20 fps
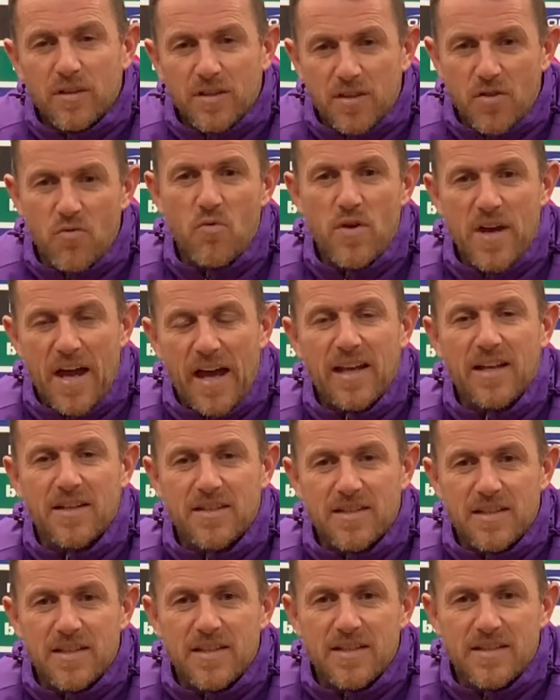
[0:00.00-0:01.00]
The
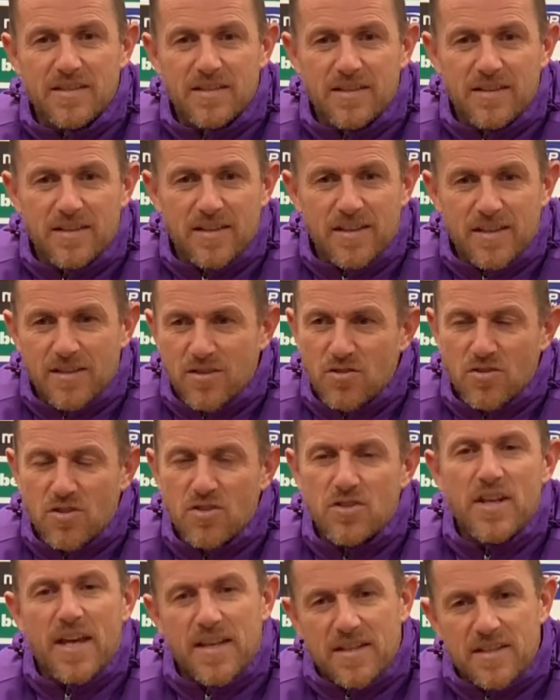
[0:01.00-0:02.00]
reality is
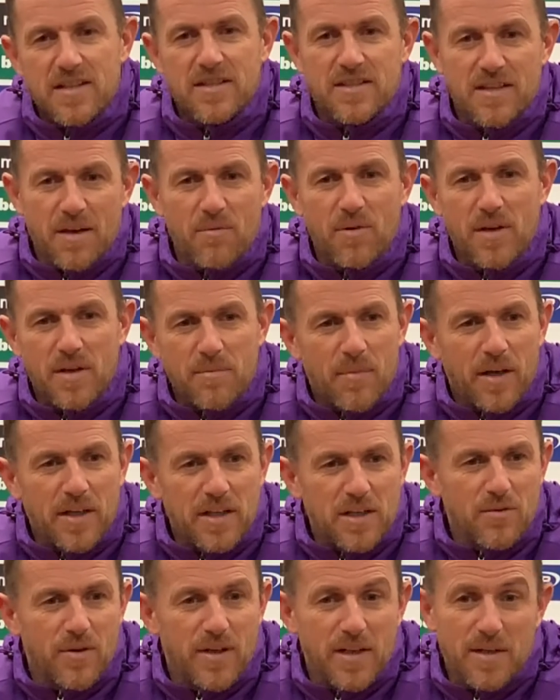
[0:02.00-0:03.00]
doesn't necessarily make
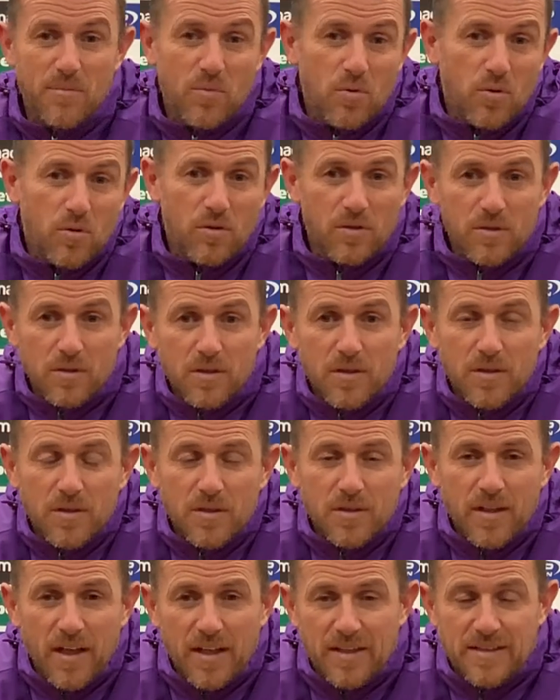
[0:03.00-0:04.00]
you any more
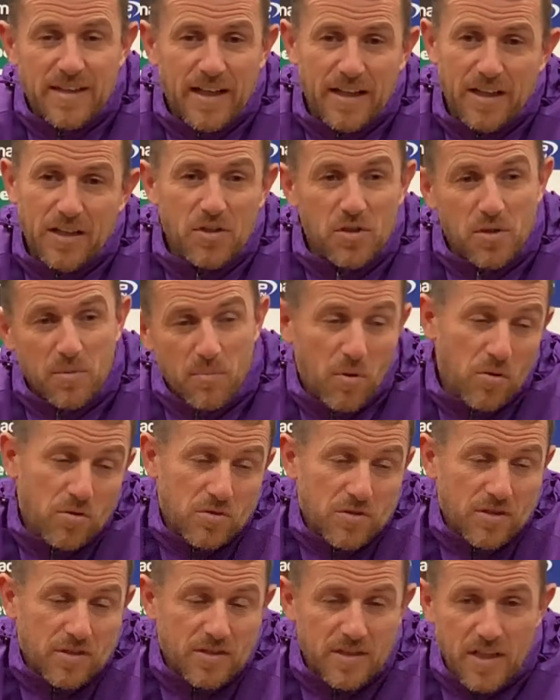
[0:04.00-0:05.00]
attacking or more
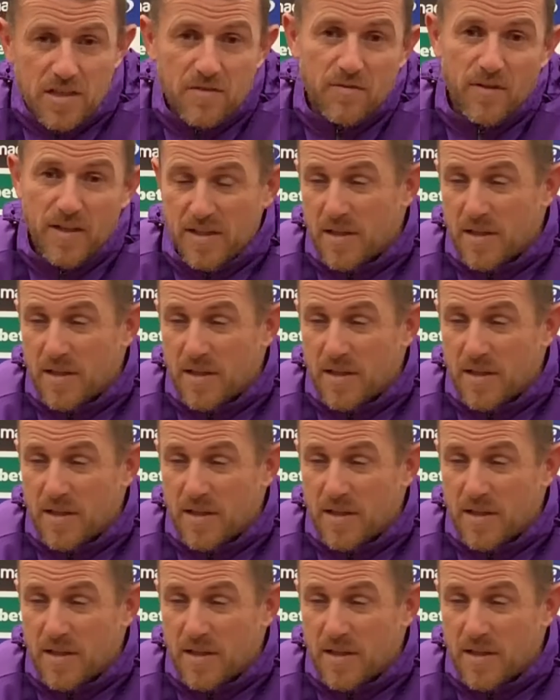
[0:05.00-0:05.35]
successful.